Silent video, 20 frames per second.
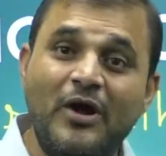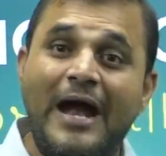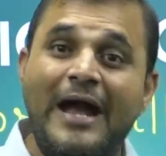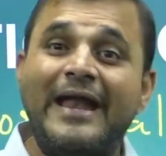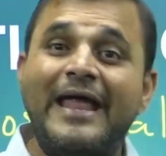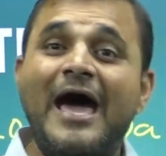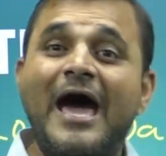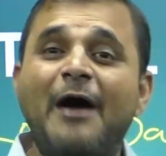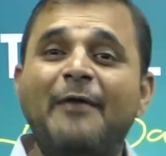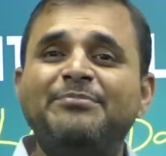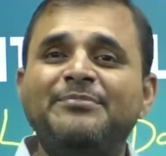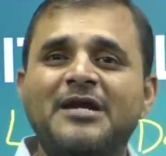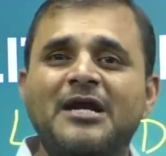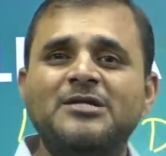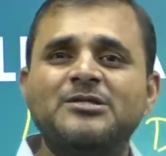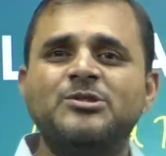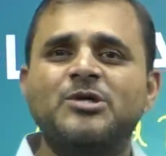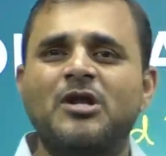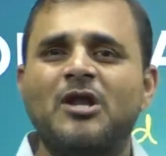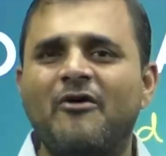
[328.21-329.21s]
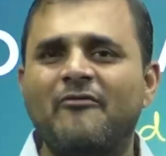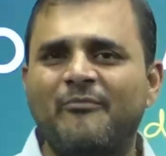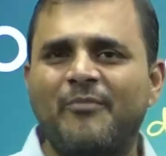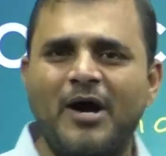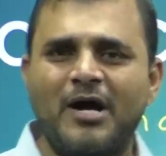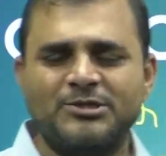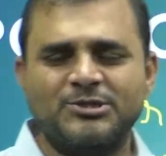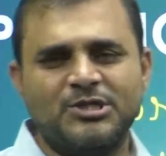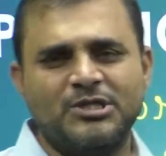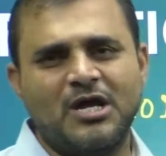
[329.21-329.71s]
adapted son of
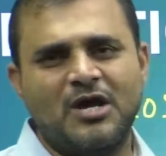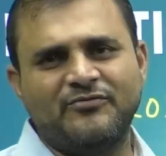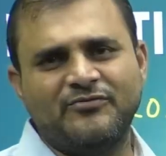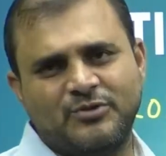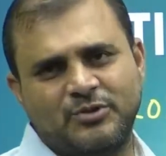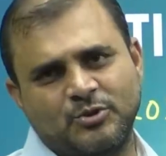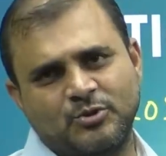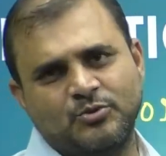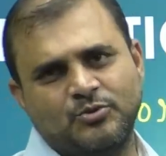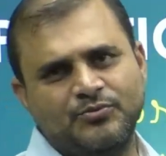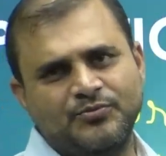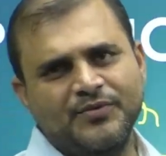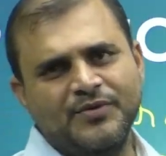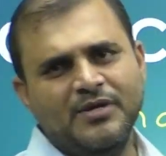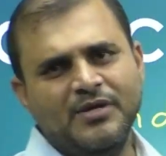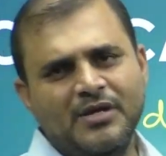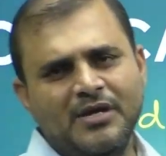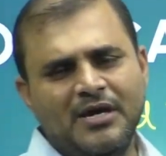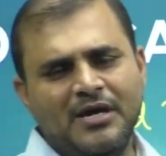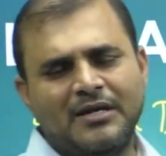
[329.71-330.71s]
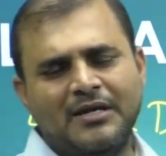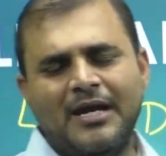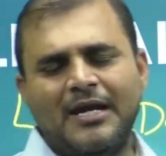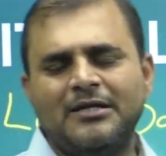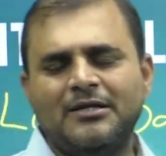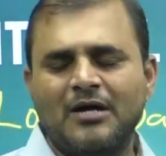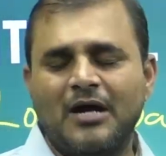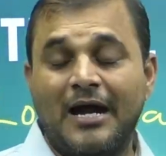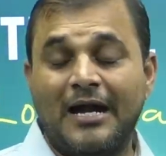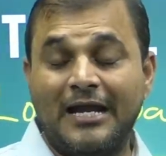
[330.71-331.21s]
Baji Rao II, right?
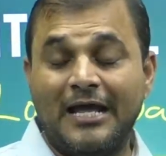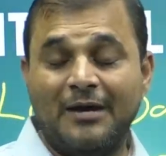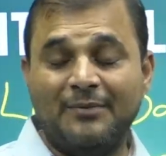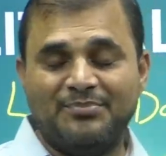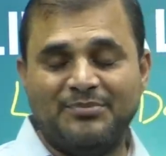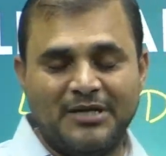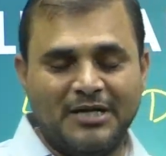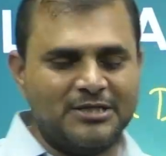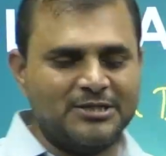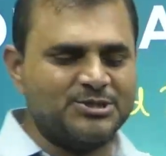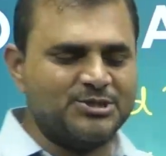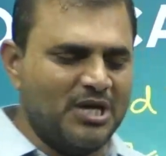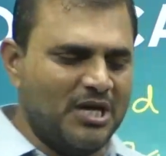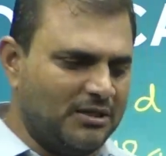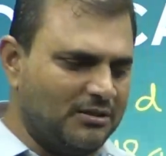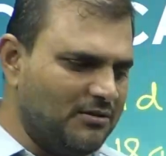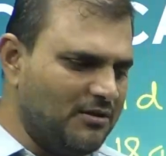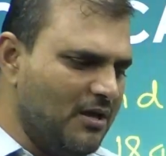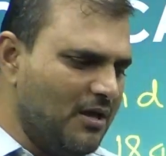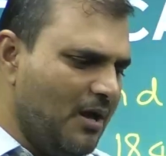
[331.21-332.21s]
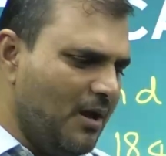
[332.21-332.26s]
Adapted son.